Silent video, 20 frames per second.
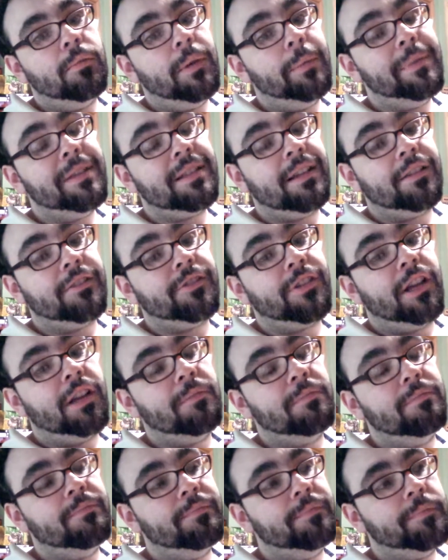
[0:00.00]
web design
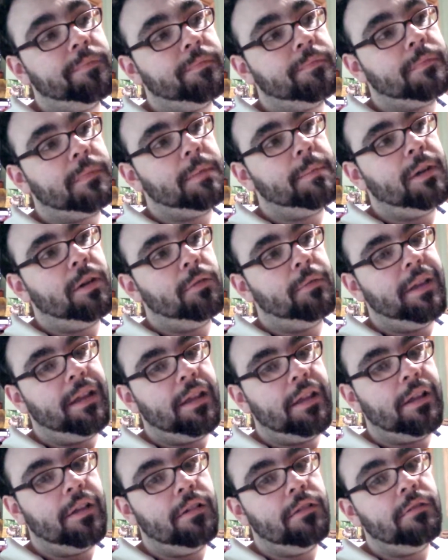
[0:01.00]
job about a
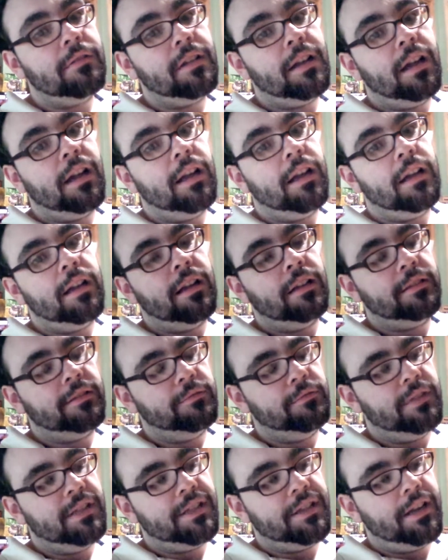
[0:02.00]
week ago.
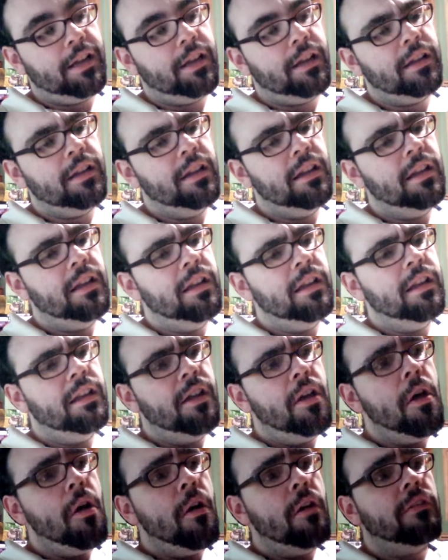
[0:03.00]
Was in a
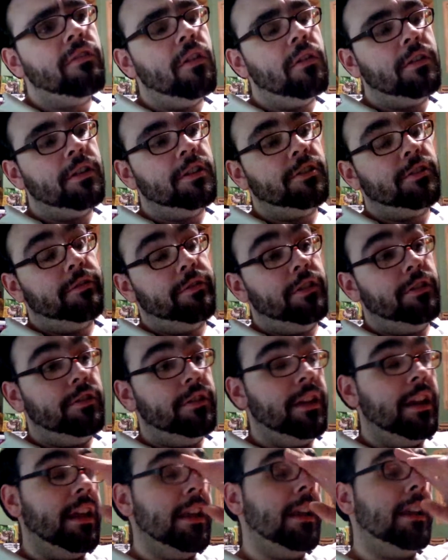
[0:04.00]
phone interview
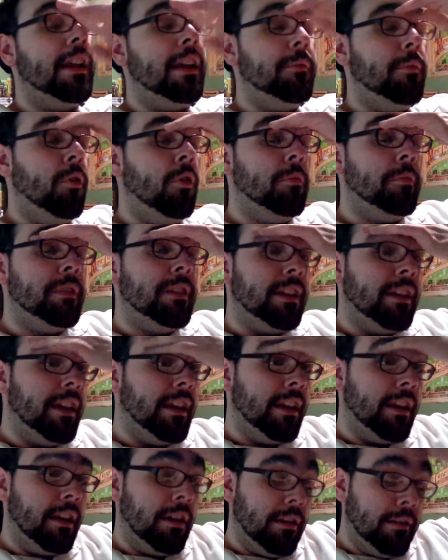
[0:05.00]
today, and I'm hoping to
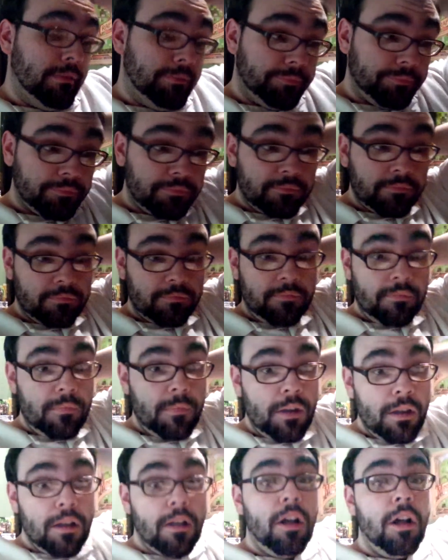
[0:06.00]
get a
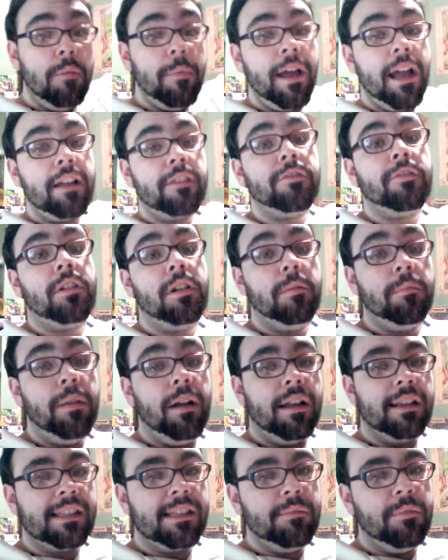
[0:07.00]
call back for a
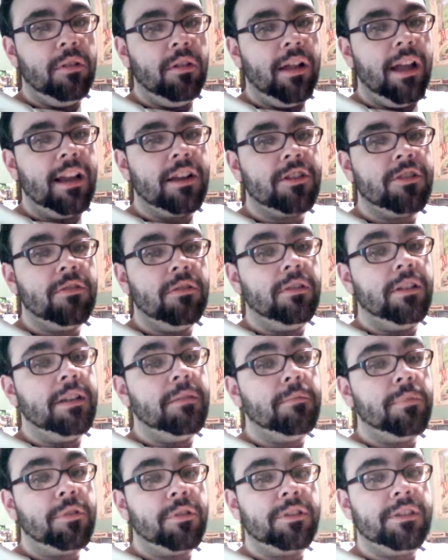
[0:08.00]
possible actual
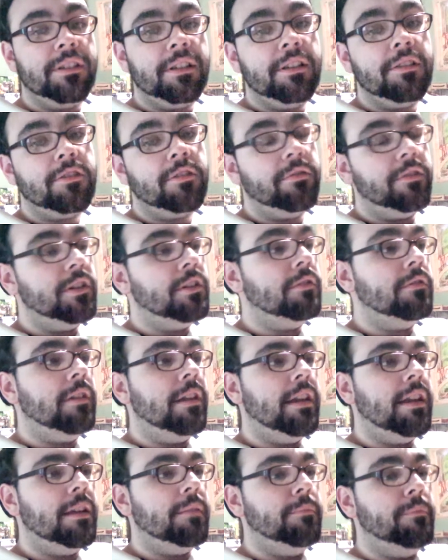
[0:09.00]
in-person interview
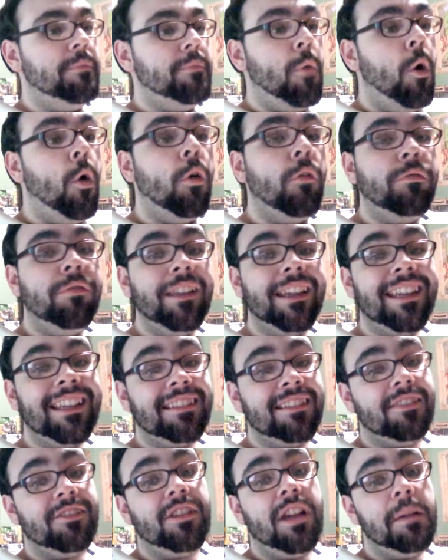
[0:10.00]
and hopefully
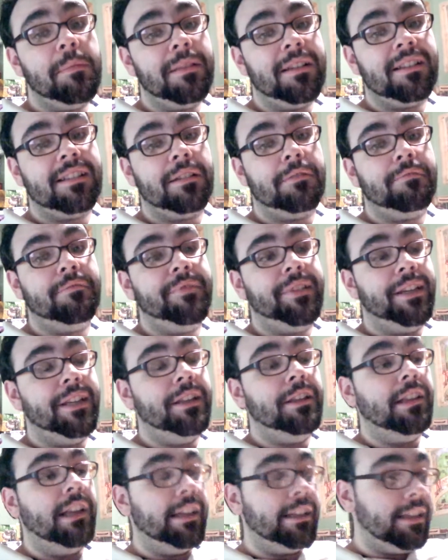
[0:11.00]
get the job because I
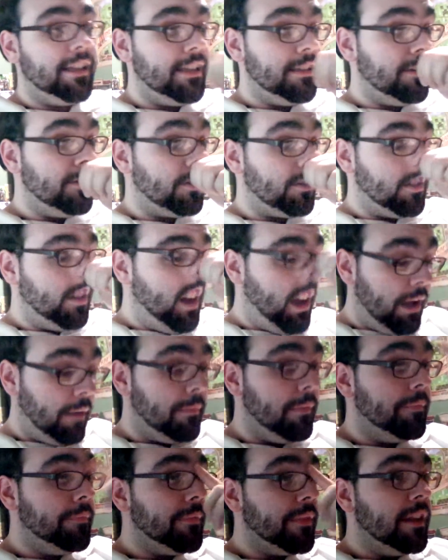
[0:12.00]
really like to get this job.